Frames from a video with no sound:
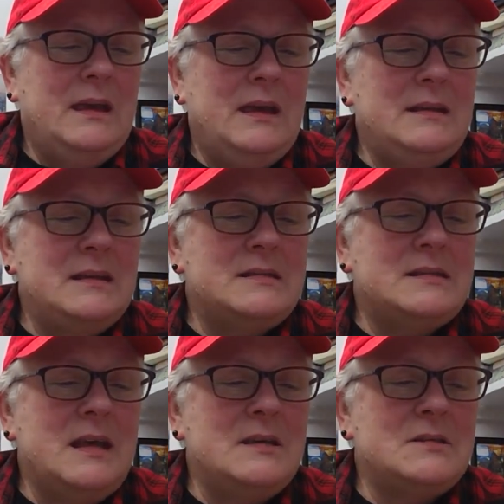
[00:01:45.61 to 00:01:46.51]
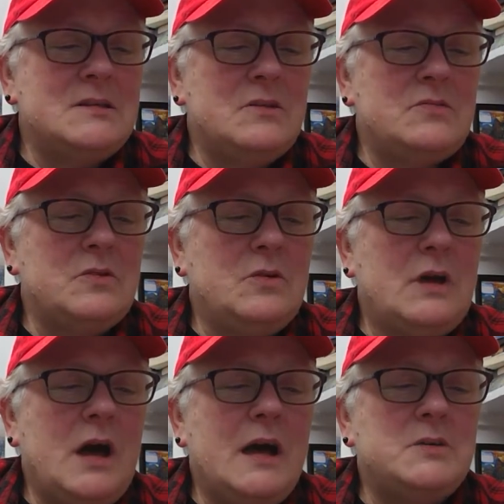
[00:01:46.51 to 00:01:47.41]
And it says, Through
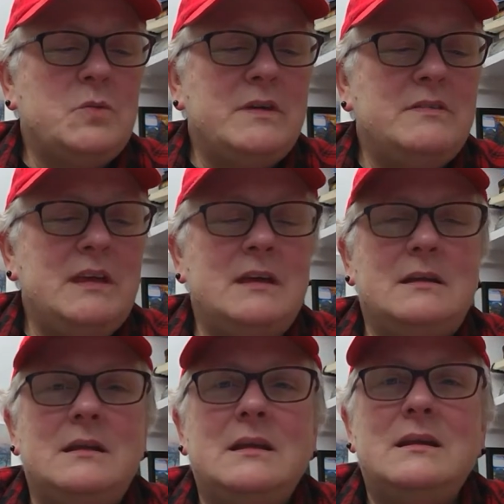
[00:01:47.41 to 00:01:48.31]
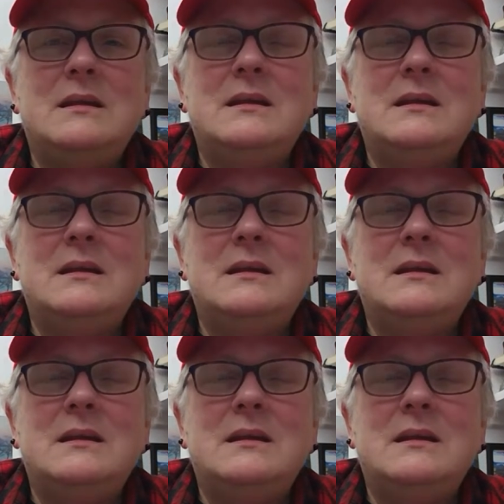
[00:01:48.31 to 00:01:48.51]
God within,